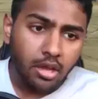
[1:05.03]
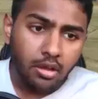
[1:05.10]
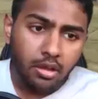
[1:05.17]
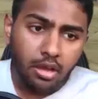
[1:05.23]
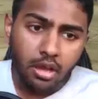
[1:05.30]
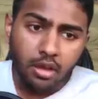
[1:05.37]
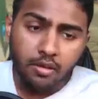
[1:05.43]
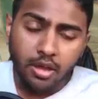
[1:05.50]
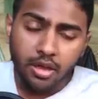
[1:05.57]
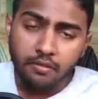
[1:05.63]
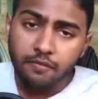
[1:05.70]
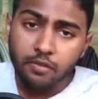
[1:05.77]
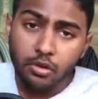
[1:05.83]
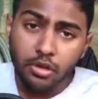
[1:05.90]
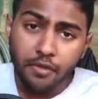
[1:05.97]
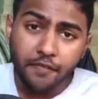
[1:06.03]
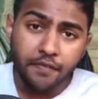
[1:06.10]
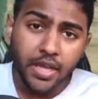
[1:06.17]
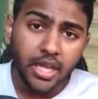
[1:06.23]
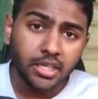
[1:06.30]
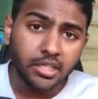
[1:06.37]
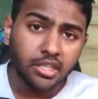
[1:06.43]
and full
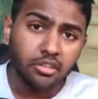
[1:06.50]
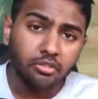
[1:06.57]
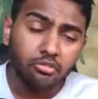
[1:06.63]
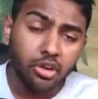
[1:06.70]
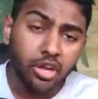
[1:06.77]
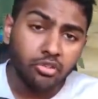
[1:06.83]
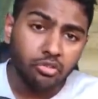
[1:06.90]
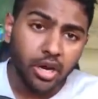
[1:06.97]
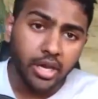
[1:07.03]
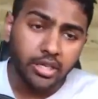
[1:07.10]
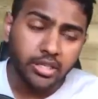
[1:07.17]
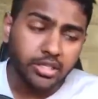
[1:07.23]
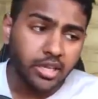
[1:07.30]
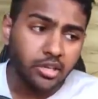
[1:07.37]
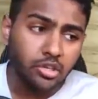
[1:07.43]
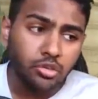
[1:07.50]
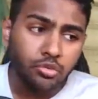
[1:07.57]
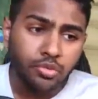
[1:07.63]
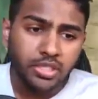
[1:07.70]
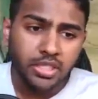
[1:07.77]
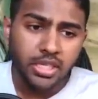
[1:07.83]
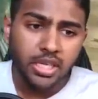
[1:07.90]
effect in the red ranks, and you
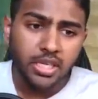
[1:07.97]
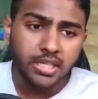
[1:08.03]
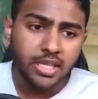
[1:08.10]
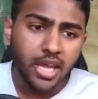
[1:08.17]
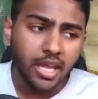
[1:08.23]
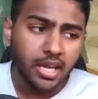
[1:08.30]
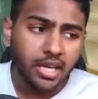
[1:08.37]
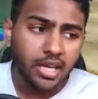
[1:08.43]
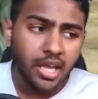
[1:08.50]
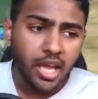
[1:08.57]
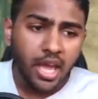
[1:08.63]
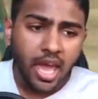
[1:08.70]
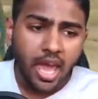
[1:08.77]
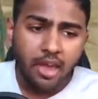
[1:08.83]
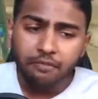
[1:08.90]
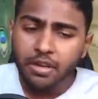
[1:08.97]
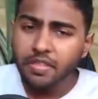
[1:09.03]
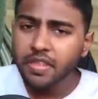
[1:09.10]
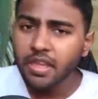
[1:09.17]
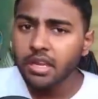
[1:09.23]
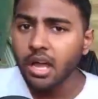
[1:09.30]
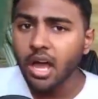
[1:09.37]
will see exactly
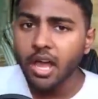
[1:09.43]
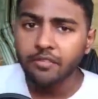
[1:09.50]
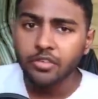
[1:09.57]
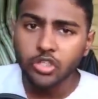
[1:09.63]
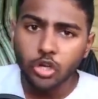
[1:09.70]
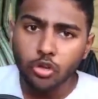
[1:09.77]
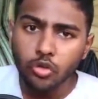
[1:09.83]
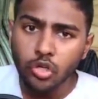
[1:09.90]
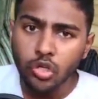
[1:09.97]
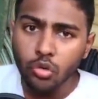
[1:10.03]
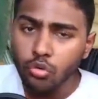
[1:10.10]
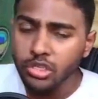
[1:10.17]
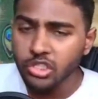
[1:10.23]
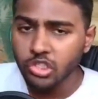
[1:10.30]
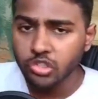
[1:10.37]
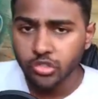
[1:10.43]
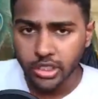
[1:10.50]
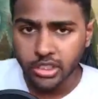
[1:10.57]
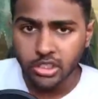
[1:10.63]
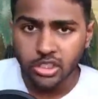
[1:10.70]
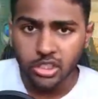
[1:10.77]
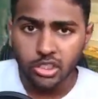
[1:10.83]
everything that I've shown you, all the
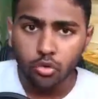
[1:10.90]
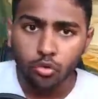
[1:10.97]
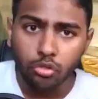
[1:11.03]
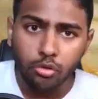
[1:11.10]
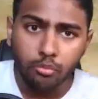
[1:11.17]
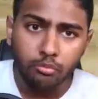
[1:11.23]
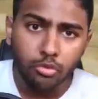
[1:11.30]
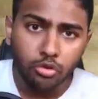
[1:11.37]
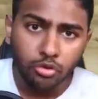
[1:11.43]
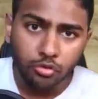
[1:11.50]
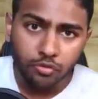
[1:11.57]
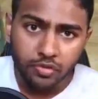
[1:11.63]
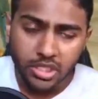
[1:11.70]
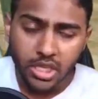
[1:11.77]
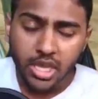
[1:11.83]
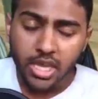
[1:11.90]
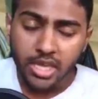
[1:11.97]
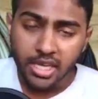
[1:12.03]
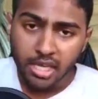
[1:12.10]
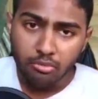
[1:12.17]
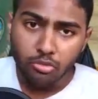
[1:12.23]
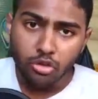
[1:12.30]
strategy, all the moves,
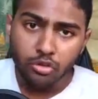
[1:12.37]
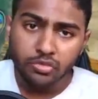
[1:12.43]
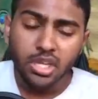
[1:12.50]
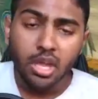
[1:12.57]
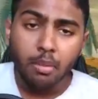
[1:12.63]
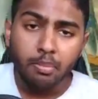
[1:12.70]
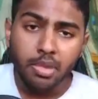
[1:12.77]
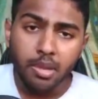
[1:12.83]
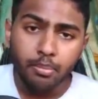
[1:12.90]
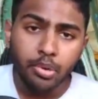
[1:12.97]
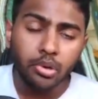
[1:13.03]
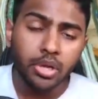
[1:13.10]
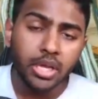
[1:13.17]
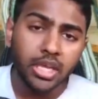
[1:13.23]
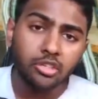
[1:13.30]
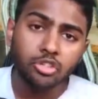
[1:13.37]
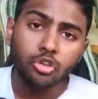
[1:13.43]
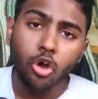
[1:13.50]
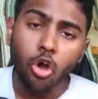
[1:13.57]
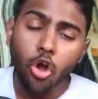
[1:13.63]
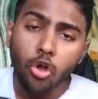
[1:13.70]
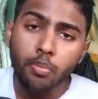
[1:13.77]
key moves being put
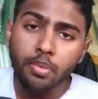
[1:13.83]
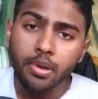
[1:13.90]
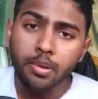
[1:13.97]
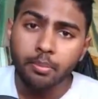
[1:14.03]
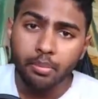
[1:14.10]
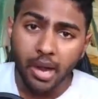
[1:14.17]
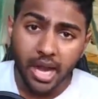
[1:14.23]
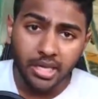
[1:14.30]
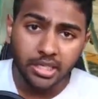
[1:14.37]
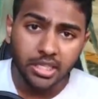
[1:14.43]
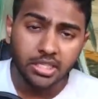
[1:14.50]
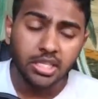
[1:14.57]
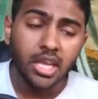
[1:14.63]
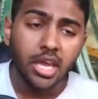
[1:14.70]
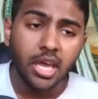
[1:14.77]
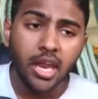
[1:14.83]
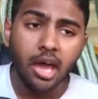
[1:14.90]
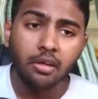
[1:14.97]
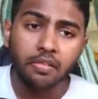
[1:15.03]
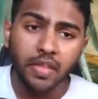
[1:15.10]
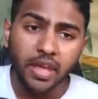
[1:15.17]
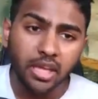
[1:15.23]
into open practice, and how
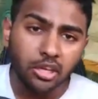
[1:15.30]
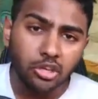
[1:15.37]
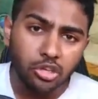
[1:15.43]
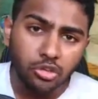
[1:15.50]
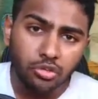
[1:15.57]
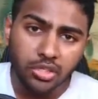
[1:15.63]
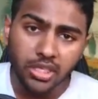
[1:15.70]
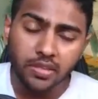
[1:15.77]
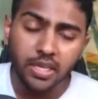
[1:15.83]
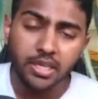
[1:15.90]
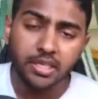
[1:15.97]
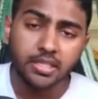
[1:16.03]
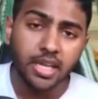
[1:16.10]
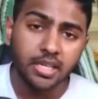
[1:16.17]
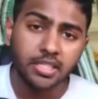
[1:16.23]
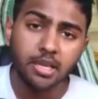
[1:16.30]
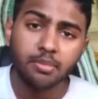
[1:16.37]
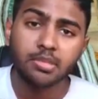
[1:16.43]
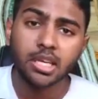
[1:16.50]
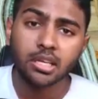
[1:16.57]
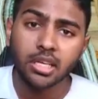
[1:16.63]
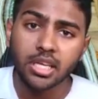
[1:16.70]
they are using the exact same
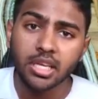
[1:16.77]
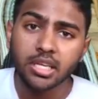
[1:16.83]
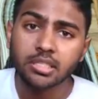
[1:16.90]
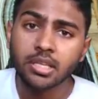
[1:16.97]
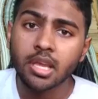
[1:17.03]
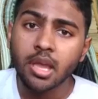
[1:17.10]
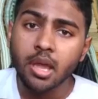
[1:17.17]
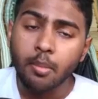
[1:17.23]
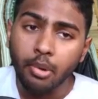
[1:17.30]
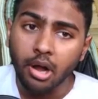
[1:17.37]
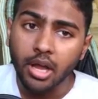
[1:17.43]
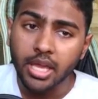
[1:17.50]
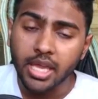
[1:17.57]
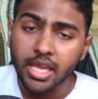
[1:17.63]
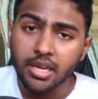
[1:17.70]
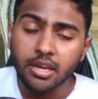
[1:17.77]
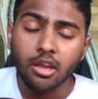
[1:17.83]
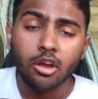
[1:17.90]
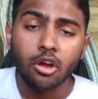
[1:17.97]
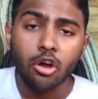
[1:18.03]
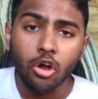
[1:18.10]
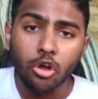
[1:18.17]
techniques but in
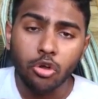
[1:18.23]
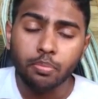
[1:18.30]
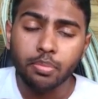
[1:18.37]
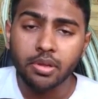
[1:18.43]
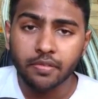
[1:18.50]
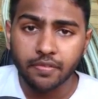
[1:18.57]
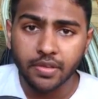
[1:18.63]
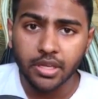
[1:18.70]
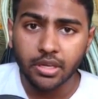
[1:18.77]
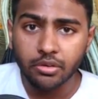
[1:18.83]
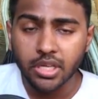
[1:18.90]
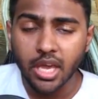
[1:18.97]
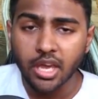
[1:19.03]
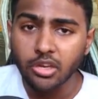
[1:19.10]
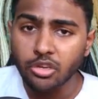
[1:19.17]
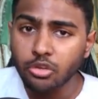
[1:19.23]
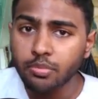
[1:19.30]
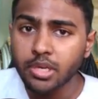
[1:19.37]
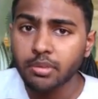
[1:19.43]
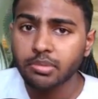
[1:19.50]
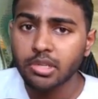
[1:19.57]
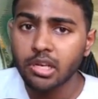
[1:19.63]
open field, and you'll
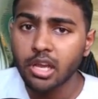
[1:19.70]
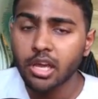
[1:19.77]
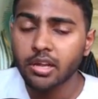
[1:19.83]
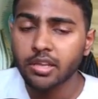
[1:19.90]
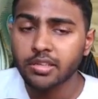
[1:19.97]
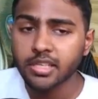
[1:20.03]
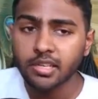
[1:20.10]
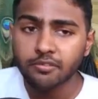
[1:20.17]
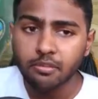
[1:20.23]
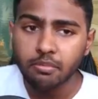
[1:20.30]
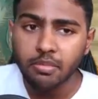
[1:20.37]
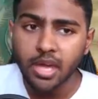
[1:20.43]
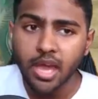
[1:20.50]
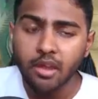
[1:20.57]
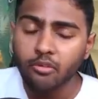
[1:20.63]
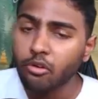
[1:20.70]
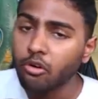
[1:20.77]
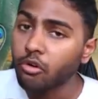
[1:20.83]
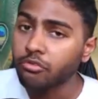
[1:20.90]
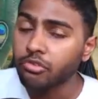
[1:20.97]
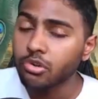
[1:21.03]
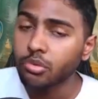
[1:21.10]
be able to learn exactly from that, and
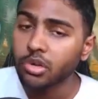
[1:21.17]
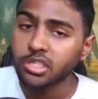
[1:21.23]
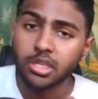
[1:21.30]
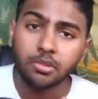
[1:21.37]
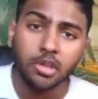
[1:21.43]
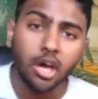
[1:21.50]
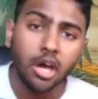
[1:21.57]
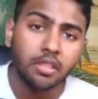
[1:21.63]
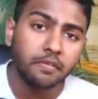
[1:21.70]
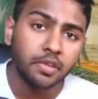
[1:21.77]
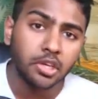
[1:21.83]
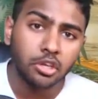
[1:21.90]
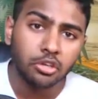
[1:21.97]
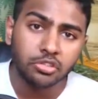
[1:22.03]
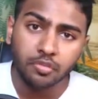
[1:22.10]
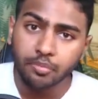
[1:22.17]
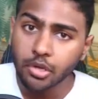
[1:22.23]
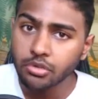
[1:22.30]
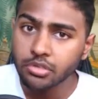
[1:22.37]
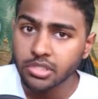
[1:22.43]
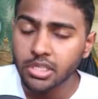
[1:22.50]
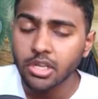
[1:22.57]
or through watching the other videos I've
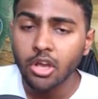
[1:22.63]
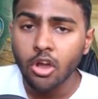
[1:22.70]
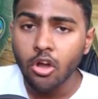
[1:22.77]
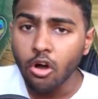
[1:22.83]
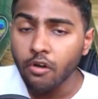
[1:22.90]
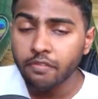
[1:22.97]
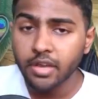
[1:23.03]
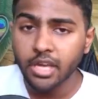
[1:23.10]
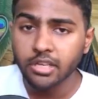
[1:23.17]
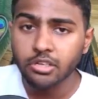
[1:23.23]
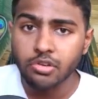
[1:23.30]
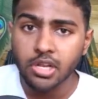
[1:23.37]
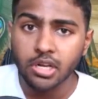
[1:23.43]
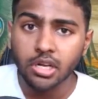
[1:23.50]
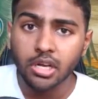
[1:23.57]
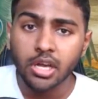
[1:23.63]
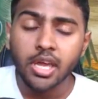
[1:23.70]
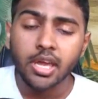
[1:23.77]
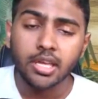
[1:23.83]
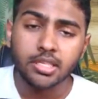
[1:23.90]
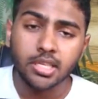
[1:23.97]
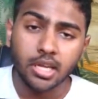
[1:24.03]
posted of Katarina,
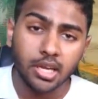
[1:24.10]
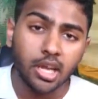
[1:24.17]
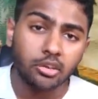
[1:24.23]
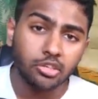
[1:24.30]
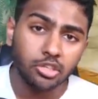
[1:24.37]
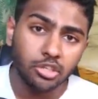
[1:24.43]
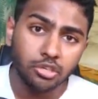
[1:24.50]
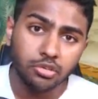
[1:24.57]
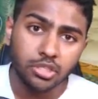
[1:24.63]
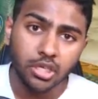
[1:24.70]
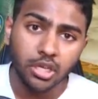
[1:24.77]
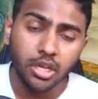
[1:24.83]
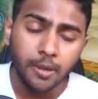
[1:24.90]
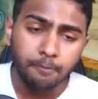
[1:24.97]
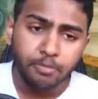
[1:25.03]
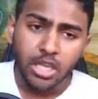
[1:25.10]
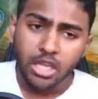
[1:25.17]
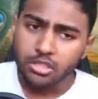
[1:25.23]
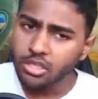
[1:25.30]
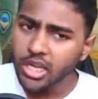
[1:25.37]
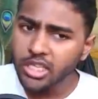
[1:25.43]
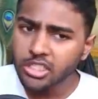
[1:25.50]
exactly how to use her.
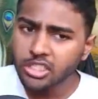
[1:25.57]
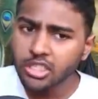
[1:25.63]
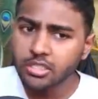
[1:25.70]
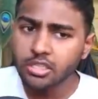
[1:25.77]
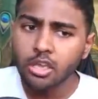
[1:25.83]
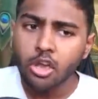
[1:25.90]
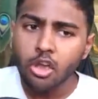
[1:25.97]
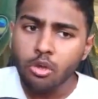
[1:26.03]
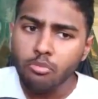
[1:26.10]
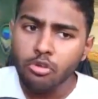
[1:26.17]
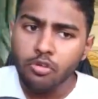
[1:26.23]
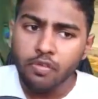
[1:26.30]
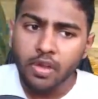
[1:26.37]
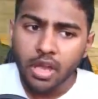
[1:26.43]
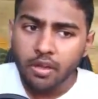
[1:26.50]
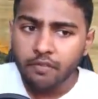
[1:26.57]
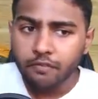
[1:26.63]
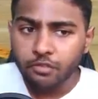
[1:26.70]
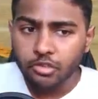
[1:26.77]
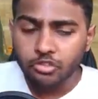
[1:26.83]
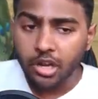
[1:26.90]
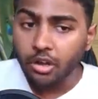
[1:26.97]
So let's just move
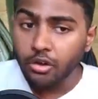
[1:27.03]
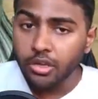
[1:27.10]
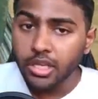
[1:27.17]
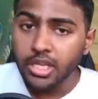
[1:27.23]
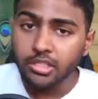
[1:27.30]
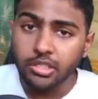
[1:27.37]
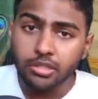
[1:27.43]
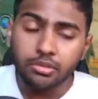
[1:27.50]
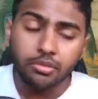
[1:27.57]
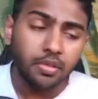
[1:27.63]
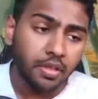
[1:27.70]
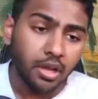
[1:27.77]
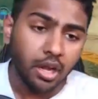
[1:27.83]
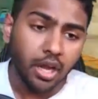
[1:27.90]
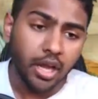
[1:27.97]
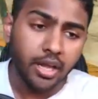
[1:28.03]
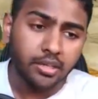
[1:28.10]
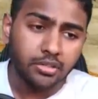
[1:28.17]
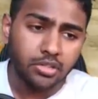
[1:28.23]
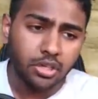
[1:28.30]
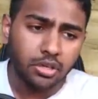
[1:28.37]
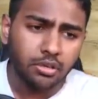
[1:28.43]
straight on into the guide.
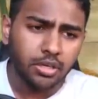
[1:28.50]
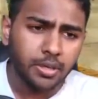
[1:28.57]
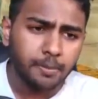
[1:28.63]
So